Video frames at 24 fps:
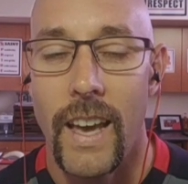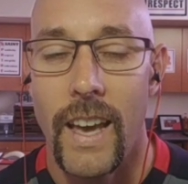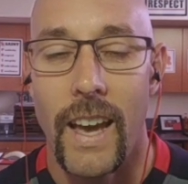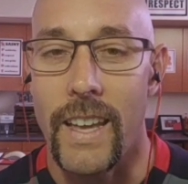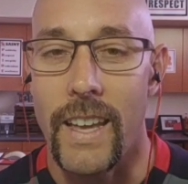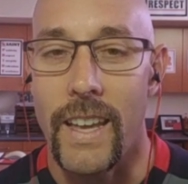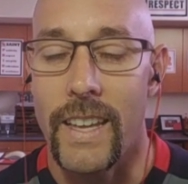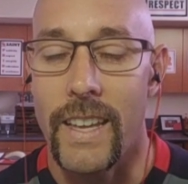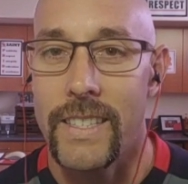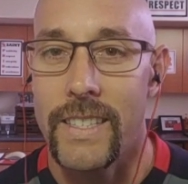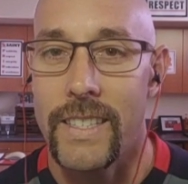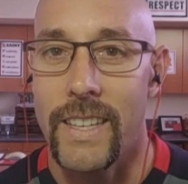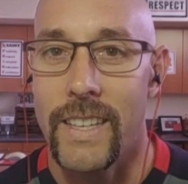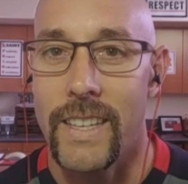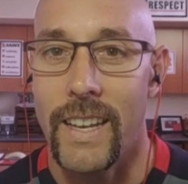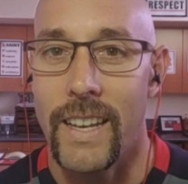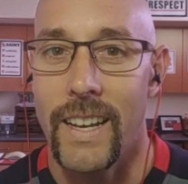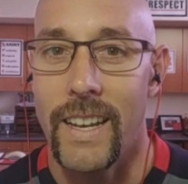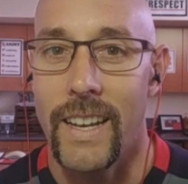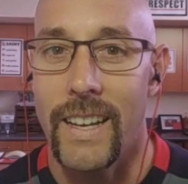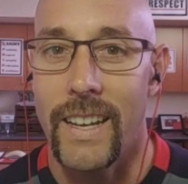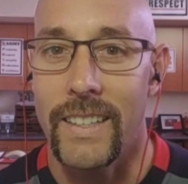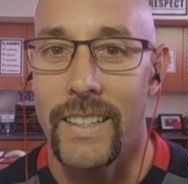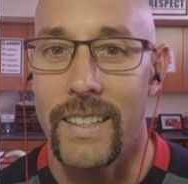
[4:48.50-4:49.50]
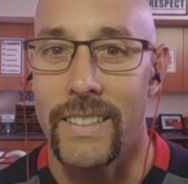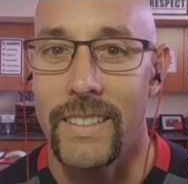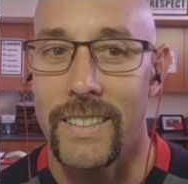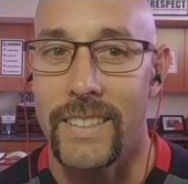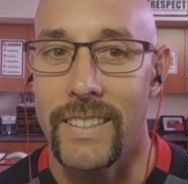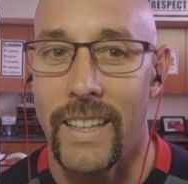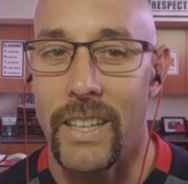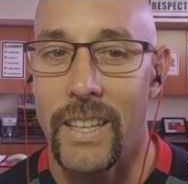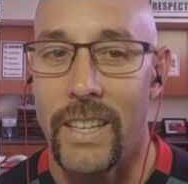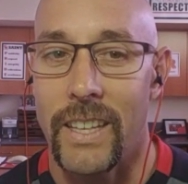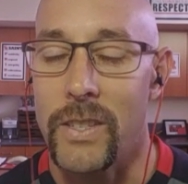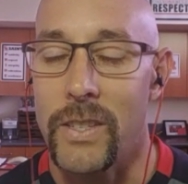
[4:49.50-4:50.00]
Yeah, it's
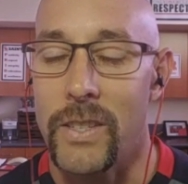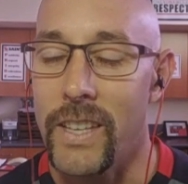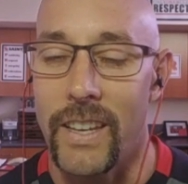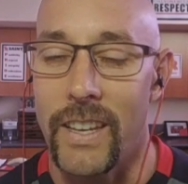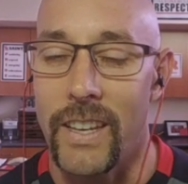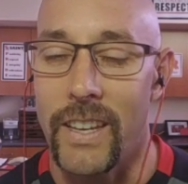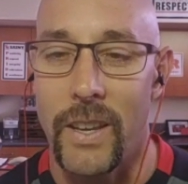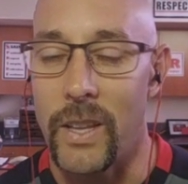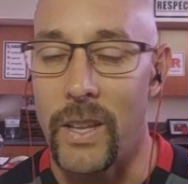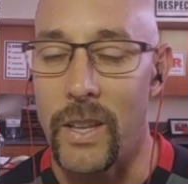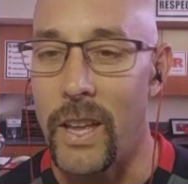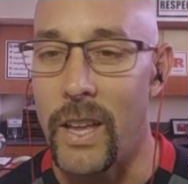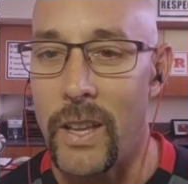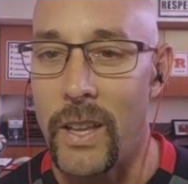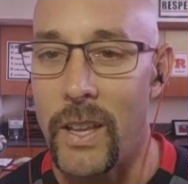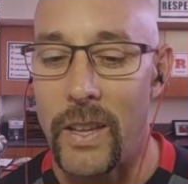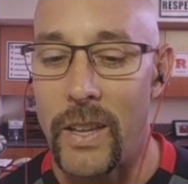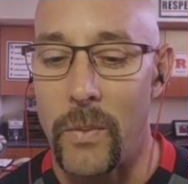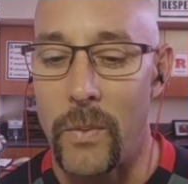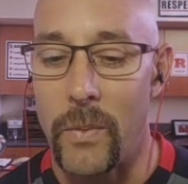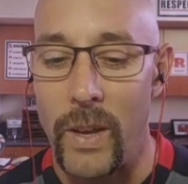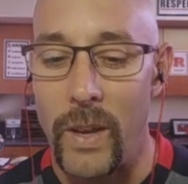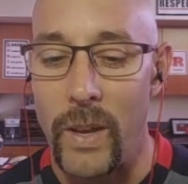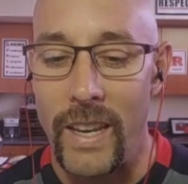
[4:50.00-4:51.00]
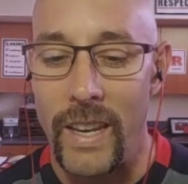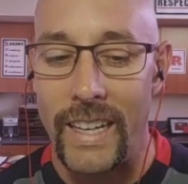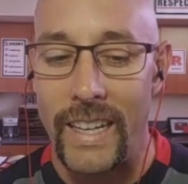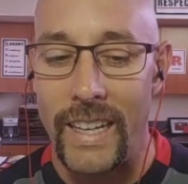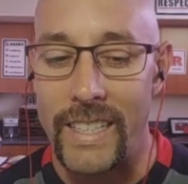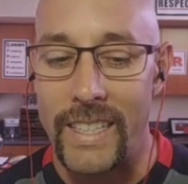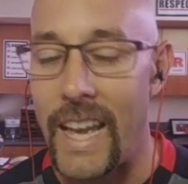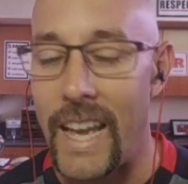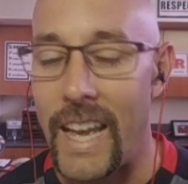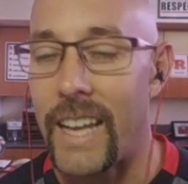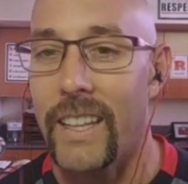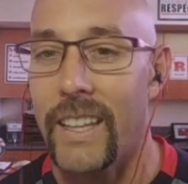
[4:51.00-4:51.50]
like you said, it went
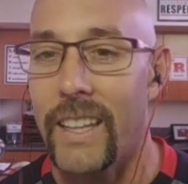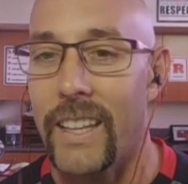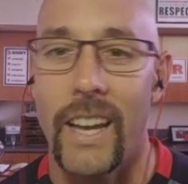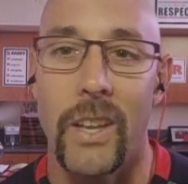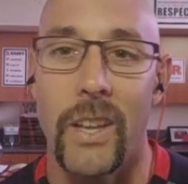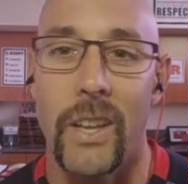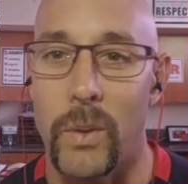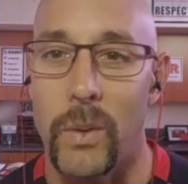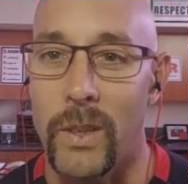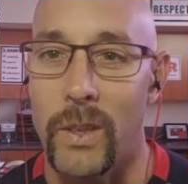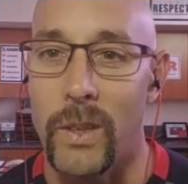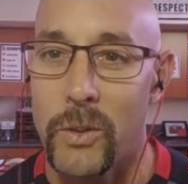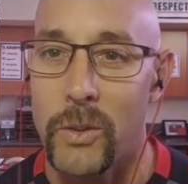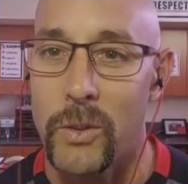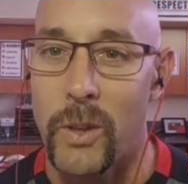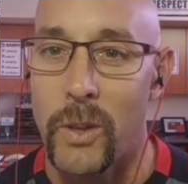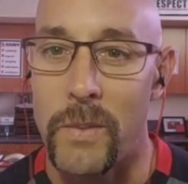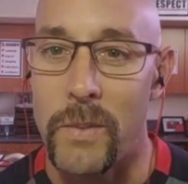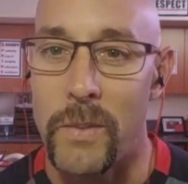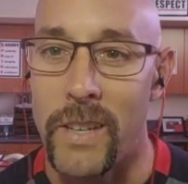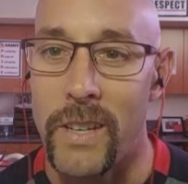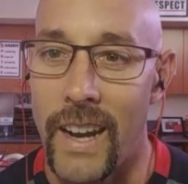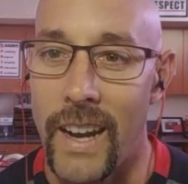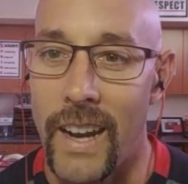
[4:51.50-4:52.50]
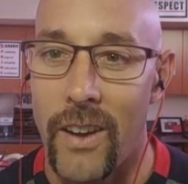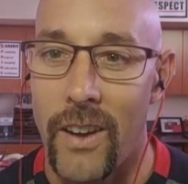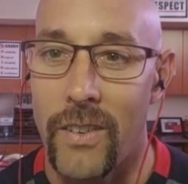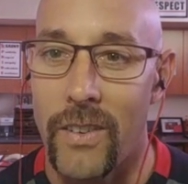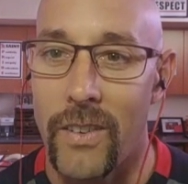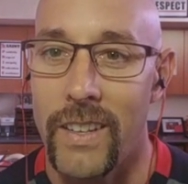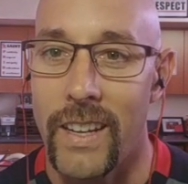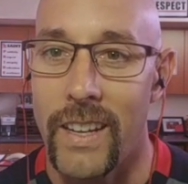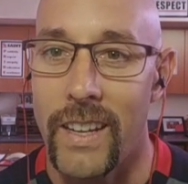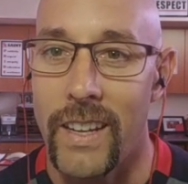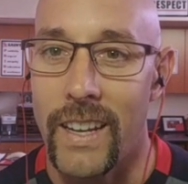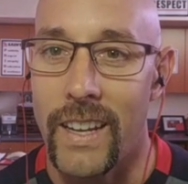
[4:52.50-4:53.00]
exactly how you would have scripted it
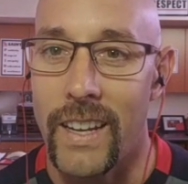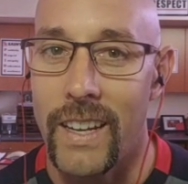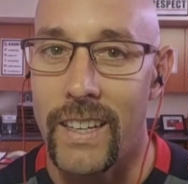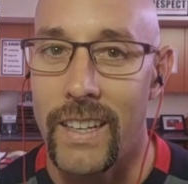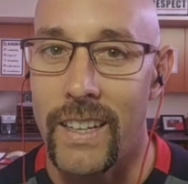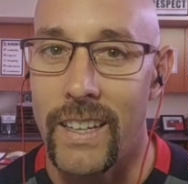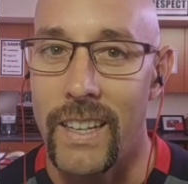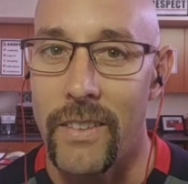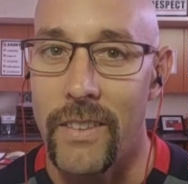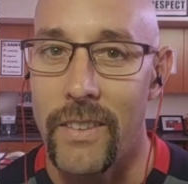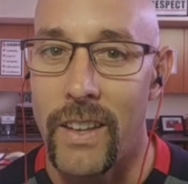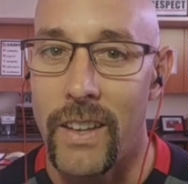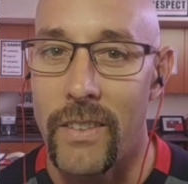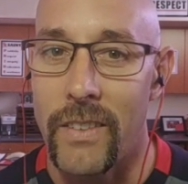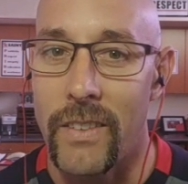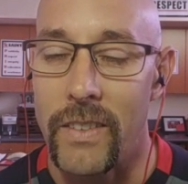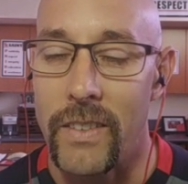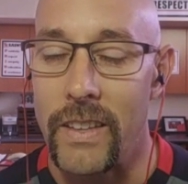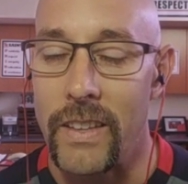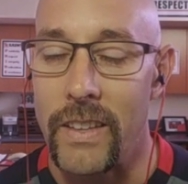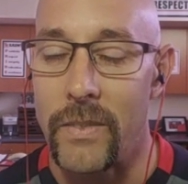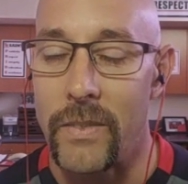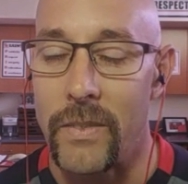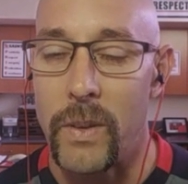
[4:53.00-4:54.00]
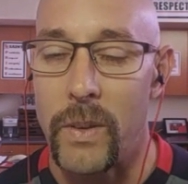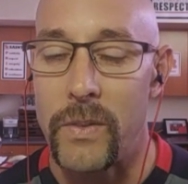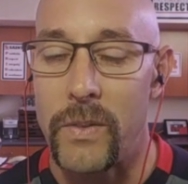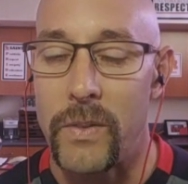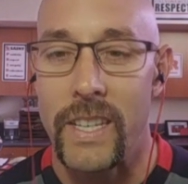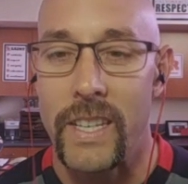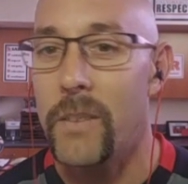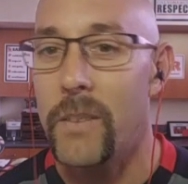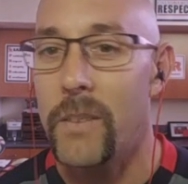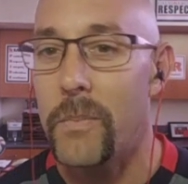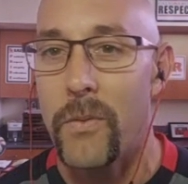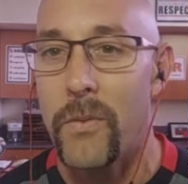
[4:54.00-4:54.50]
out. And we've
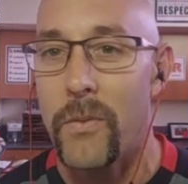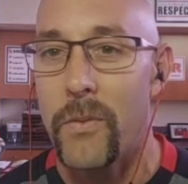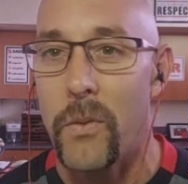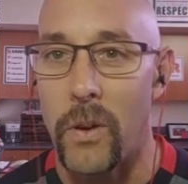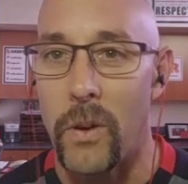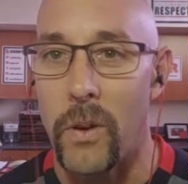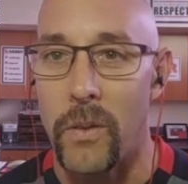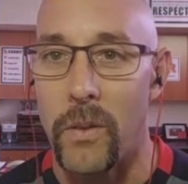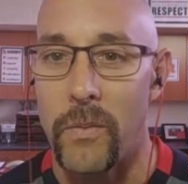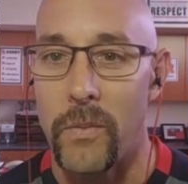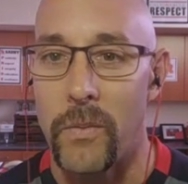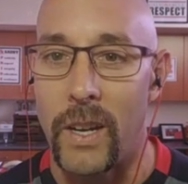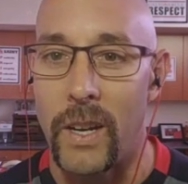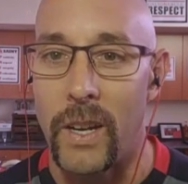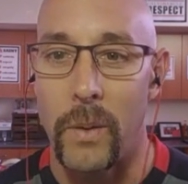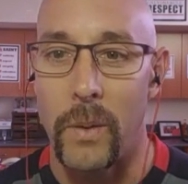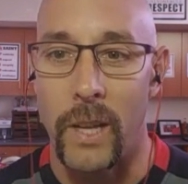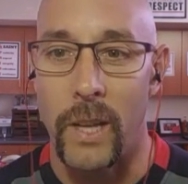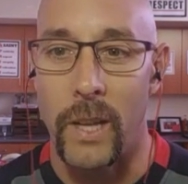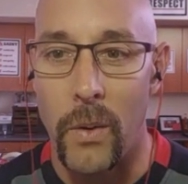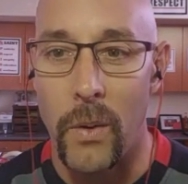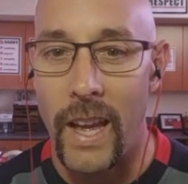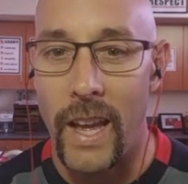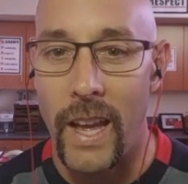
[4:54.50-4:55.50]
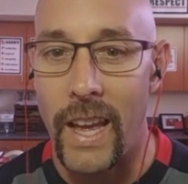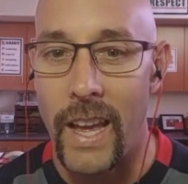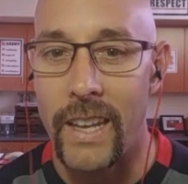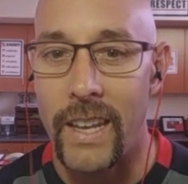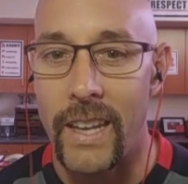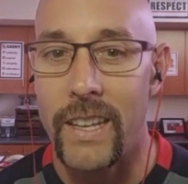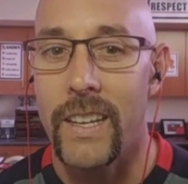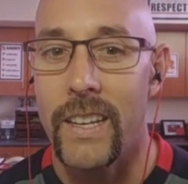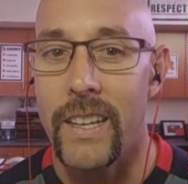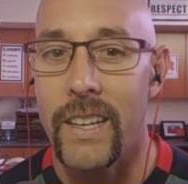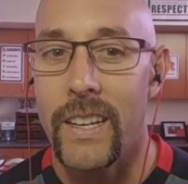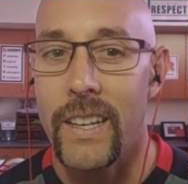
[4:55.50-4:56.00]
seen it before. We go
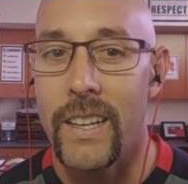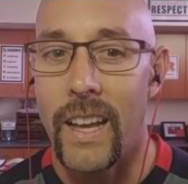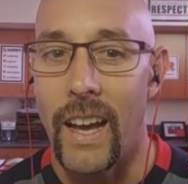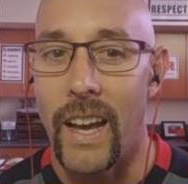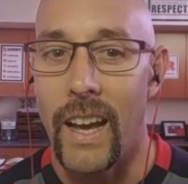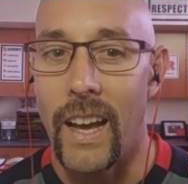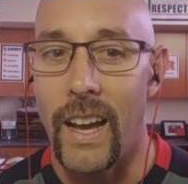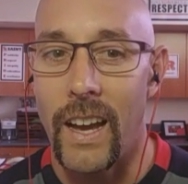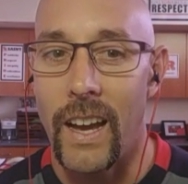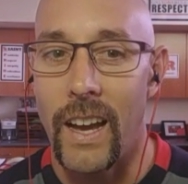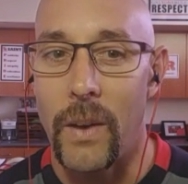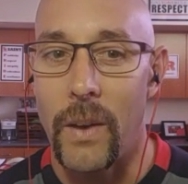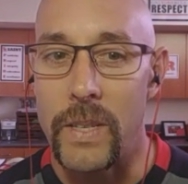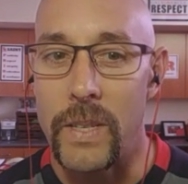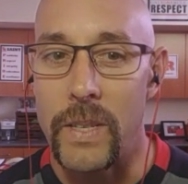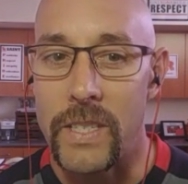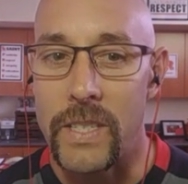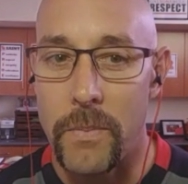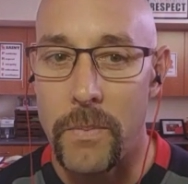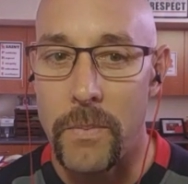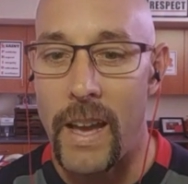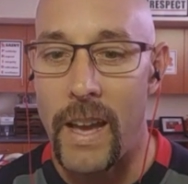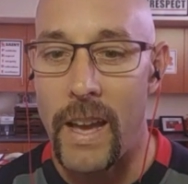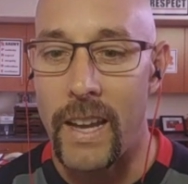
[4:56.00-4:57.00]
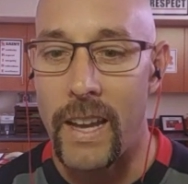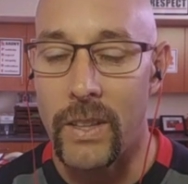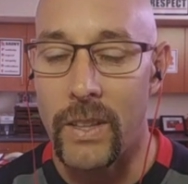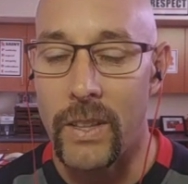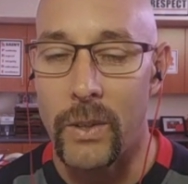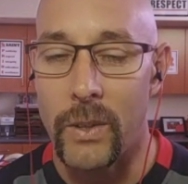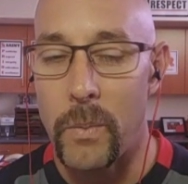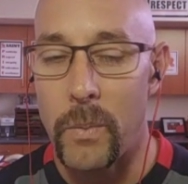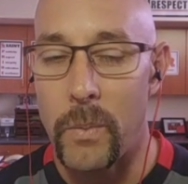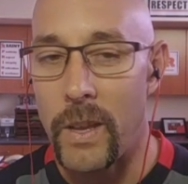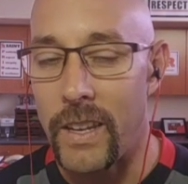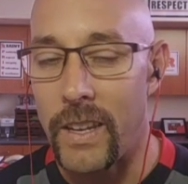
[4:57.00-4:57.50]
ahead, we sit back a
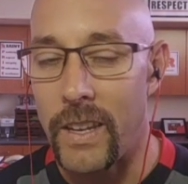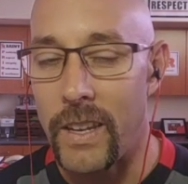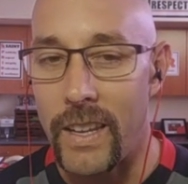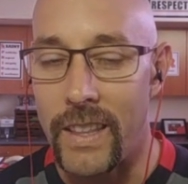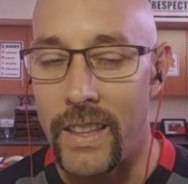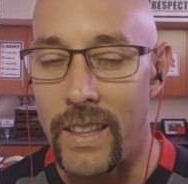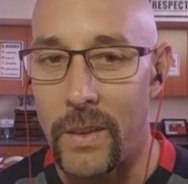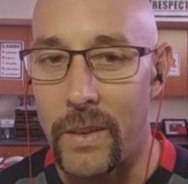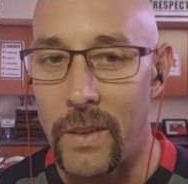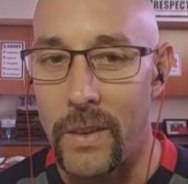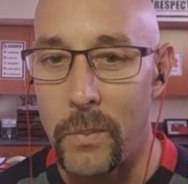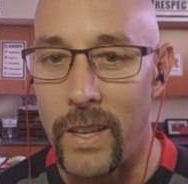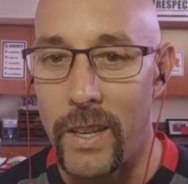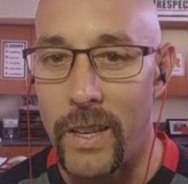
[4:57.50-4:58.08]
little bit, and